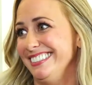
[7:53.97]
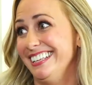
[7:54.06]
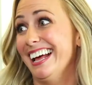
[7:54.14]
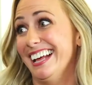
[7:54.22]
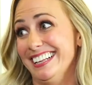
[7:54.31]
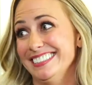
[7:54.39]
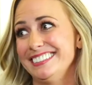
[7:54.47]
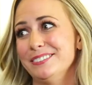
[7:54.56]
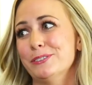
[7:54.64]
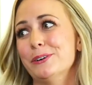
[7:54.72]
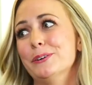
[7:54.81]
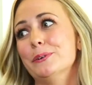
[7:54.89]
Yes,
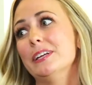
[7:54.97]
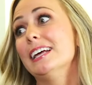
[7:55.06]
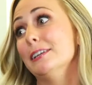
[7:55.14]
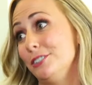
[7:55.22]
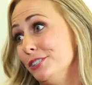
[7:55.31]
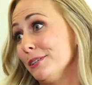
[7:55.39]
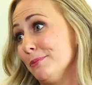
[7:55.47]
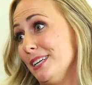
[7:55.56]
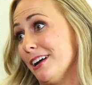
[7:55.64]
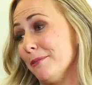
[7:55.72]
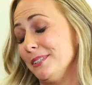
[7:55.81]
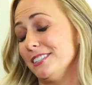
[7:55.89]
well, two
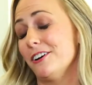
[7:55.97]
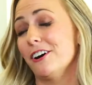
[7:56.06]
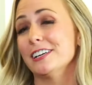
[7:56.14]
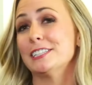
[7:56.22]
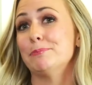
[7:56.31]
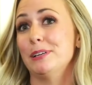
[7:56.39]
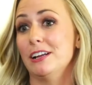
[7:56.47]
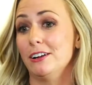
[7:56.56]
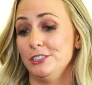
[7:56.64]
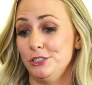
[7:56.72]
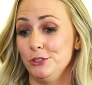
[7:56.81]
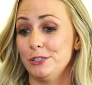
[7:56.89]
complete opposite artists,
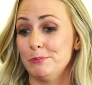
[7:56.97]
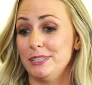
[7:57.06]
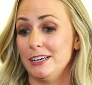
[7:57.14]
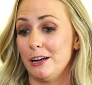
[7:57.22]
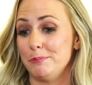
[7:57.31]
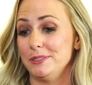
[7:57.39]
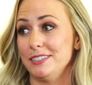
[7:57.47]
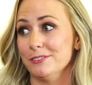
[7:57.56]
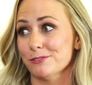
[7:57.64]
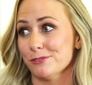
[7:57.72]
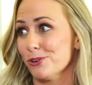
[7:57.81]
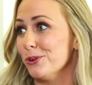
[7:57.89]
but two complete
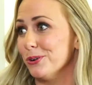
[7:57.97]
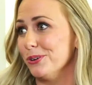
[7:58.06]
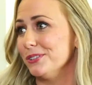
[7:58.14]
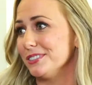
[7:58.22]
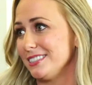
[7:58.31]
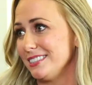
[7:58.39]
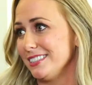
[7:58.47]
opposite roles.